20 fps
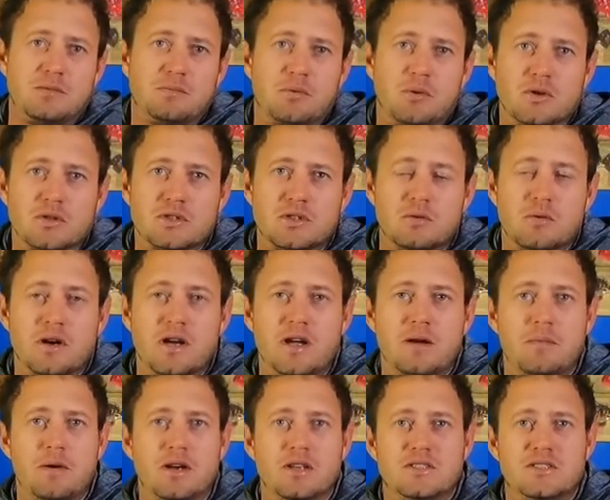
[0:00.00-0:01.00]
he passed away
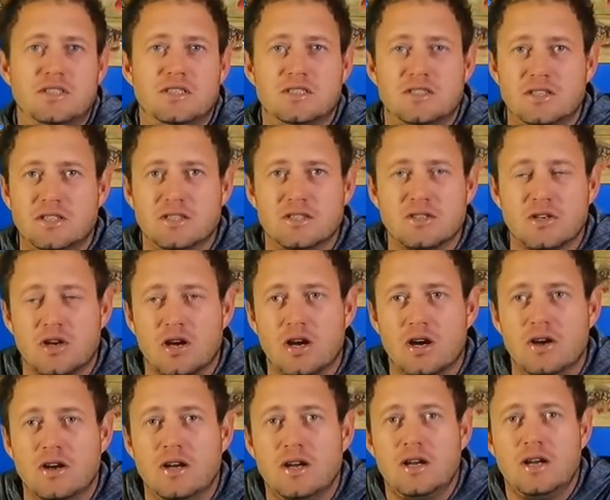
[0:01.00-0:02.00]
about 6 years
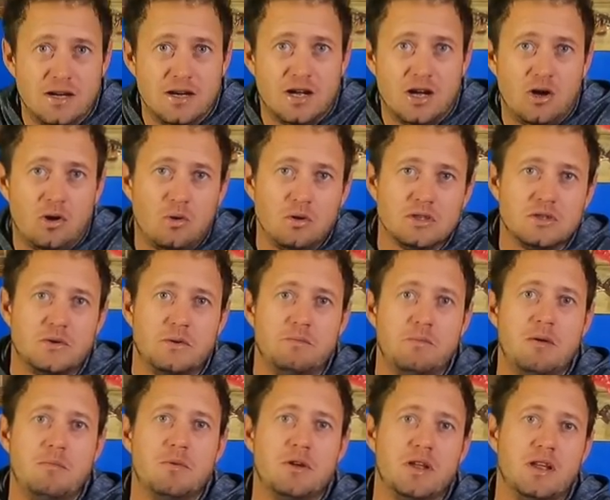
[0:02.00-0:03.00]
ago. I always
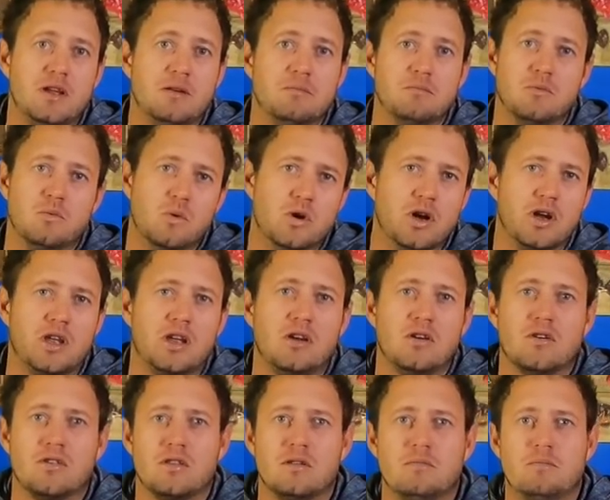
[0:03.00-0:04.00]
remember him working
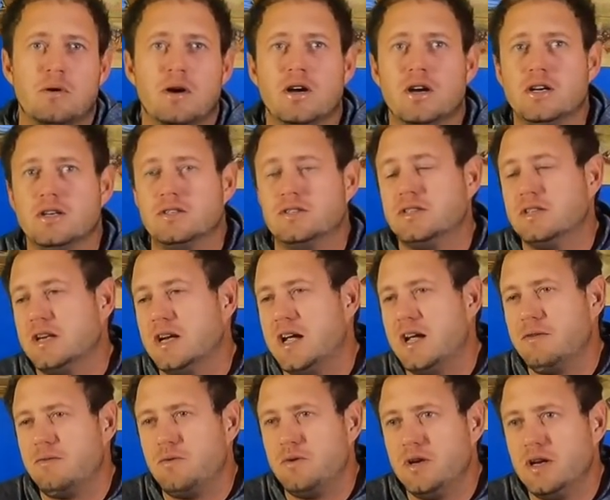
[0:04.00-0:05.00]
on the boat, and
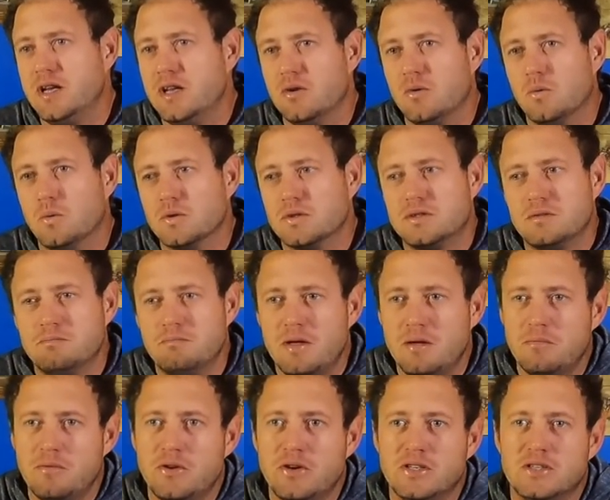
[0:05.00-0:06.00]
I have really awesome
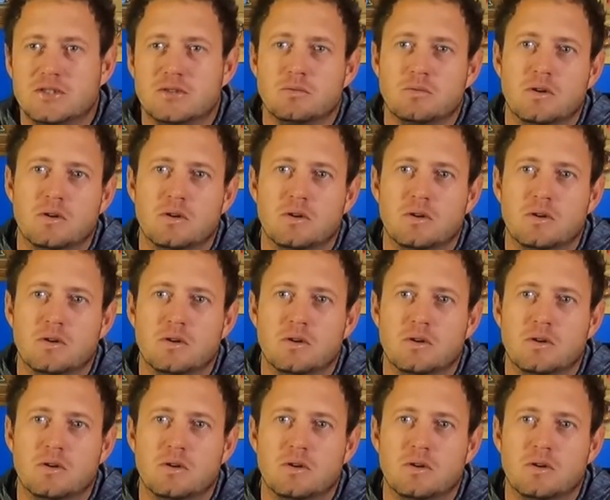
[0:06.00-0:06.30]
memories